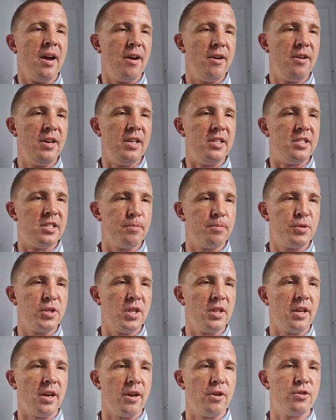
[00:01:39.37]
only
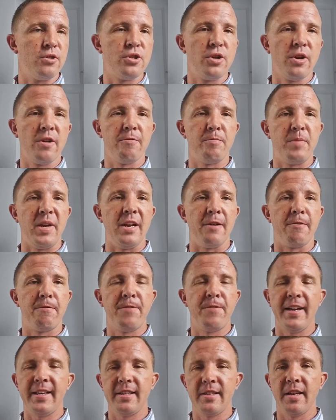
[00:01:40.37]
Gypsum Road should have been
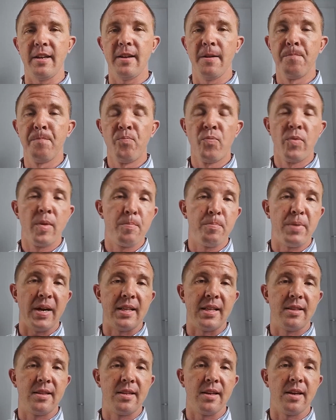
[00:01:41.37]
affected,
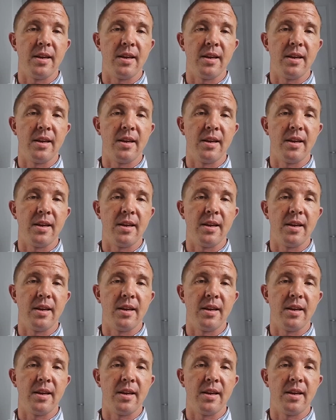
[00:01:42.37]
but